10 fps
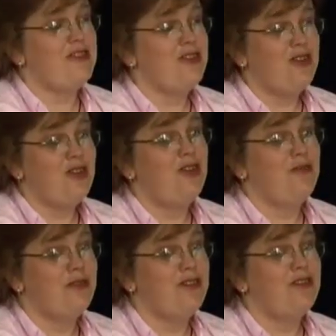in the whole
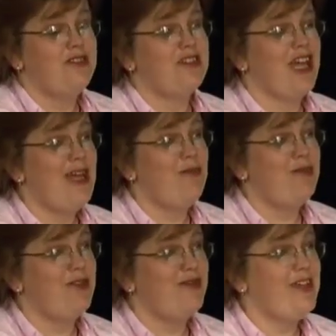world is
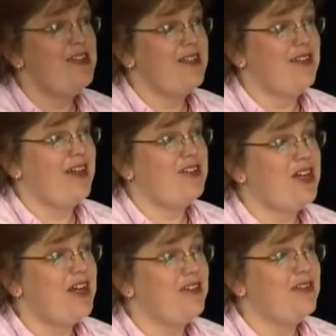capable of feeding their
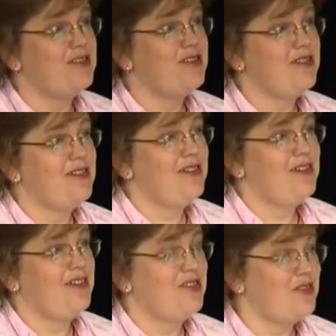child,
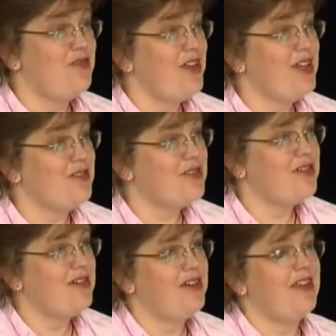or so it feels
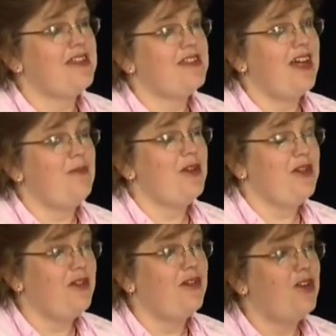at that time, but
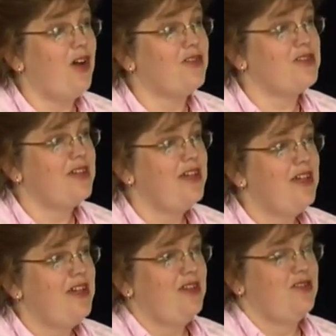you're not.
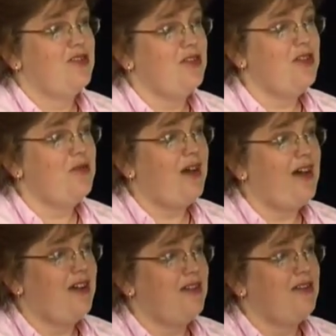So you
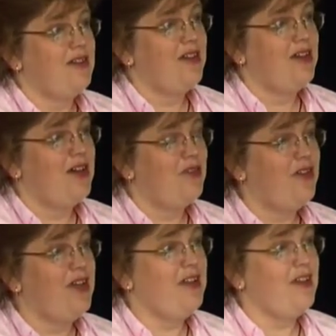are a
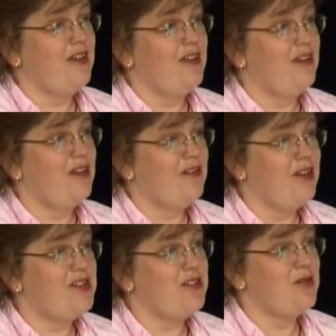failure, you're
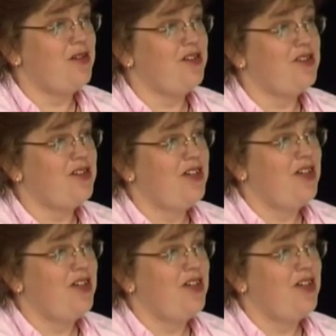inadequate.